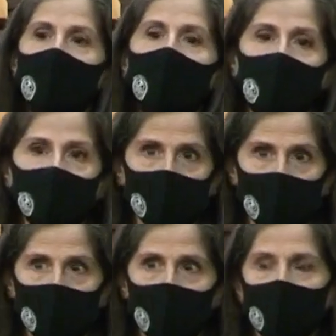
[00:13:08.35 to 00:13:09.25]
Our
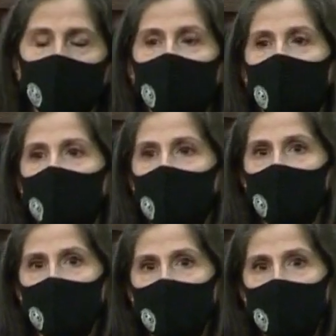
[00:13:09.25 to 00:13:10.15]
children,
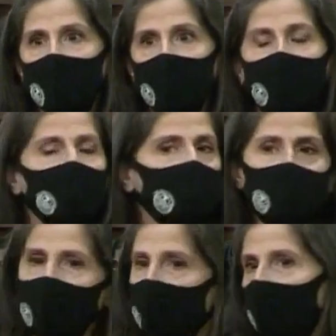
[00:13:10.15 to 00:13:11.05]
because they
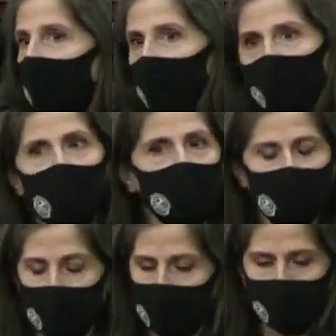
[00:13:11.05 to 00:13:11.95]
don't have one
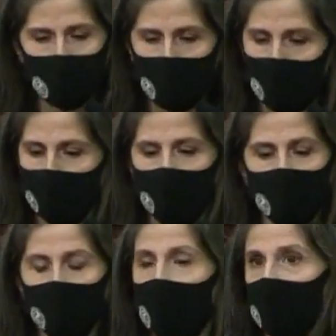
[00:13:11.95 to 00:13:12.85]
teacher all year
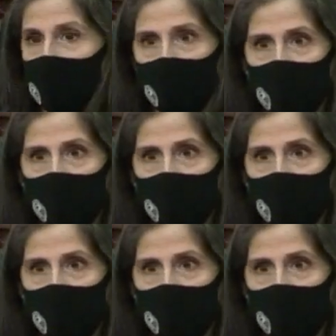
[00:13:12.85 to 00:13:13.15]
long.